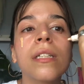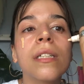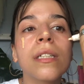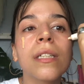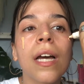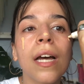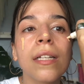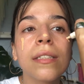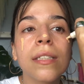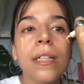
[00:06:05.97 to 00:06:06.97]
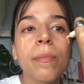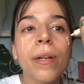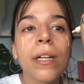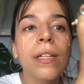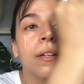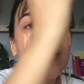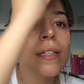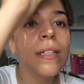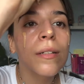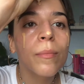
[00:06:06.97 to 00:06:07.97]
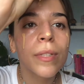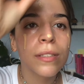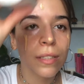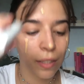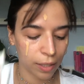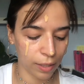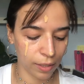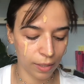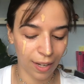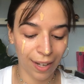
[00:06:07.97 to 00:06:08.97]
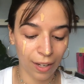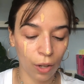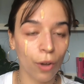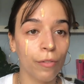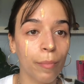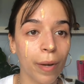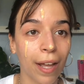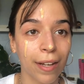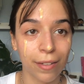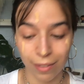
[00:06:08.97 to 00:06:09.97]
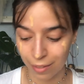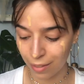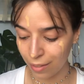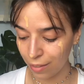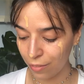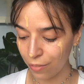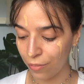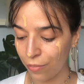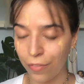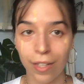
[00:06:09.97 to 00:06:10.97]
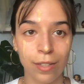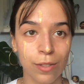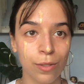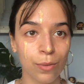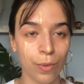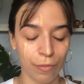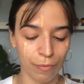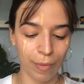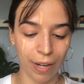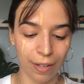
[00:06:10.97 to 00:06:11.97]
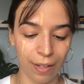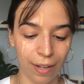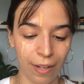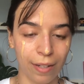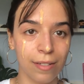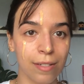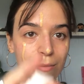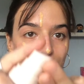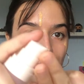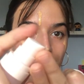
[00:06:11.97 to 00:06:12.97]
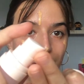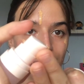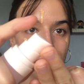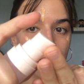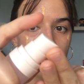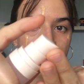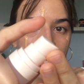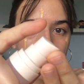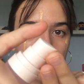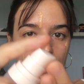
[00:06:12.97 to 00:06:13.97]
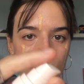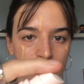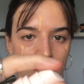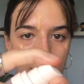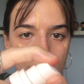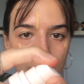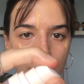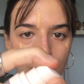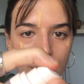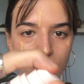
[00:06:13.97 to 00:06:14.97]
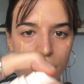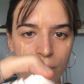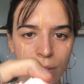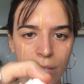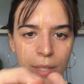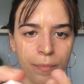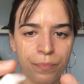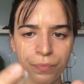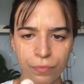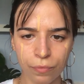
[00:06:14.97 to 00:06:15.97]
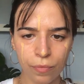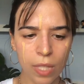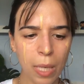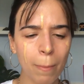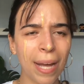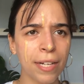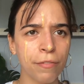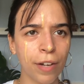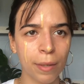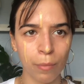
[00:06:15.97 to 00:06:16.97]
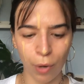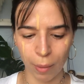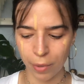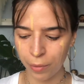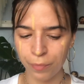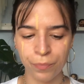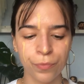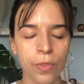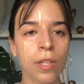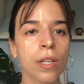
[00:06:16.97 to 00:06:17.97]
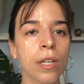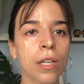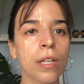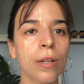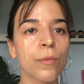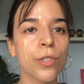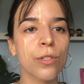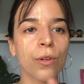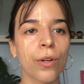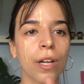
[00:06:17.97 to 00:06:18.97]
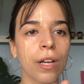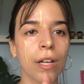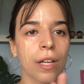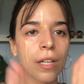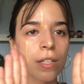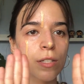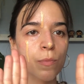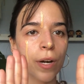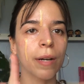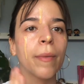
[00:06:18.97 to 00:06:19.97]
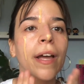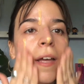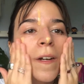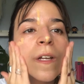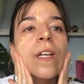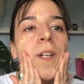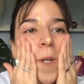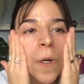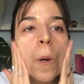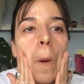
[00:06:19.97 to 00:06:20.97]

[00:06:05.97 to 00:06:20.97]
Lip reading: Yes, I apply directly on my skin. I love applying things with my hands, bare hands. This is the Rare Beauty Mattifying Primer. I'm just gonna spread in my hand and then